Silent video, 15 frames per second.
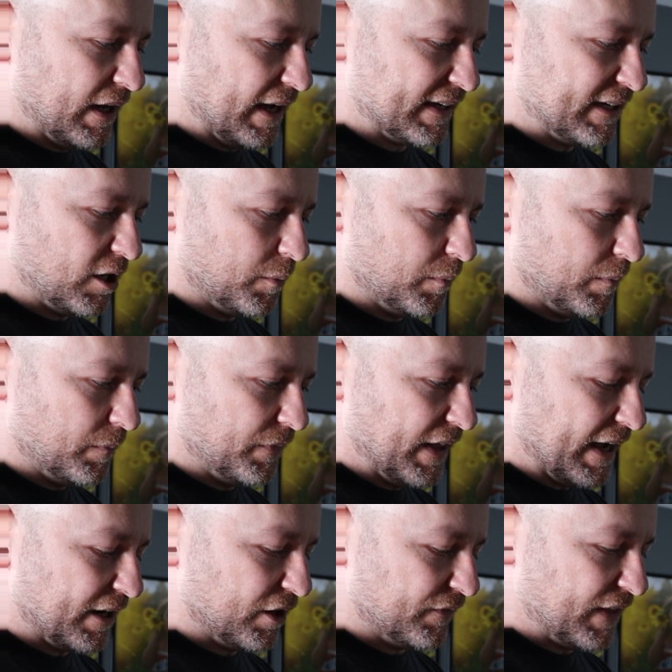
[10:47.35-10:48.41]
I care
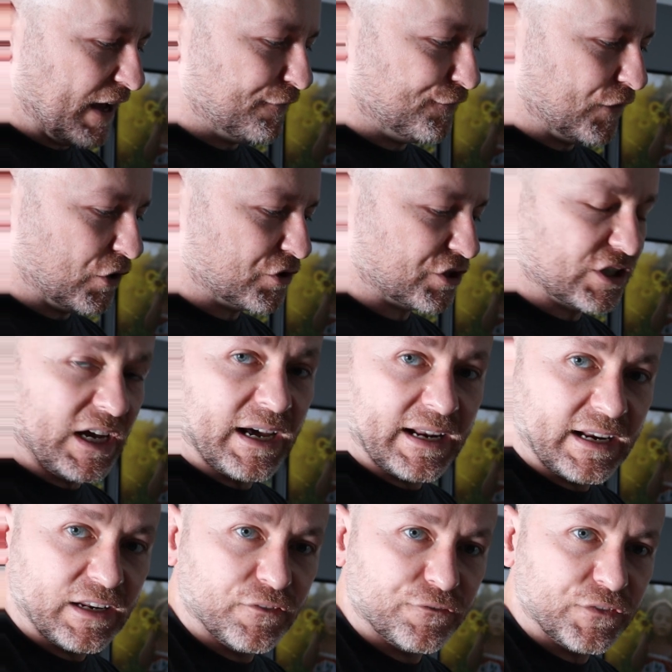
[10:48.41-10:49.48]
that first
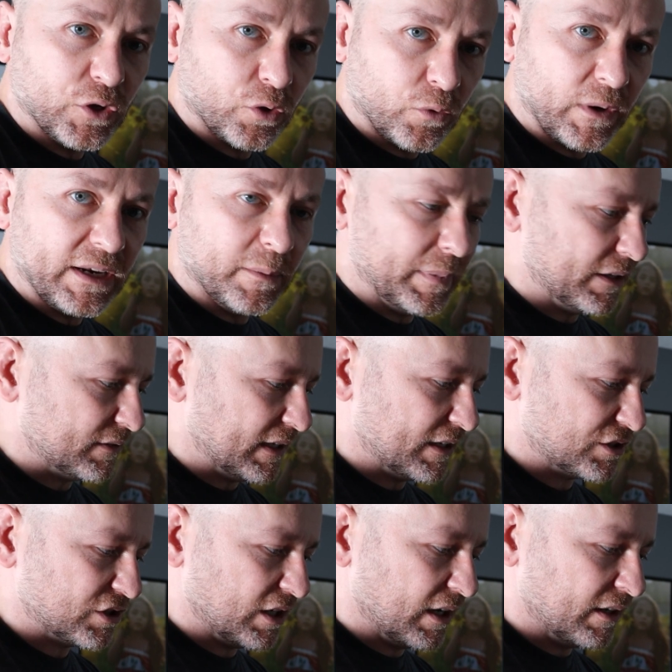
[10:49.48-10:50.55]
shot, I didn't feel great about
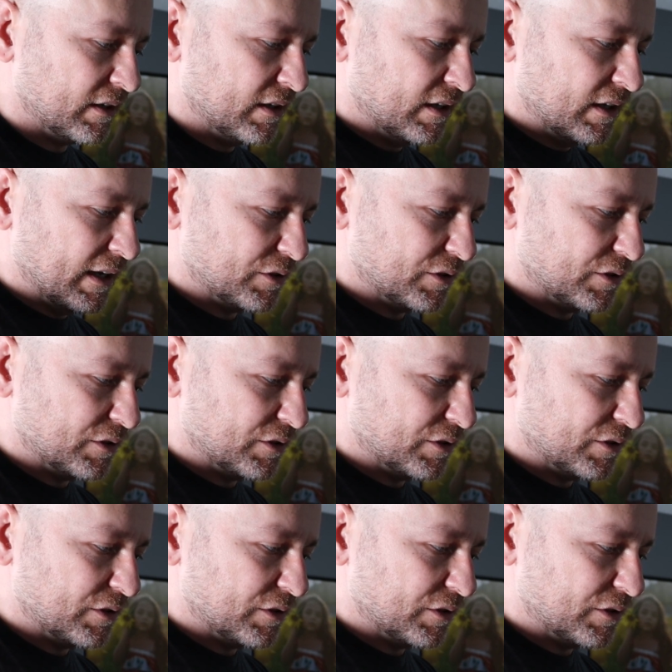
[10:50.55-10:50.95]
that shot.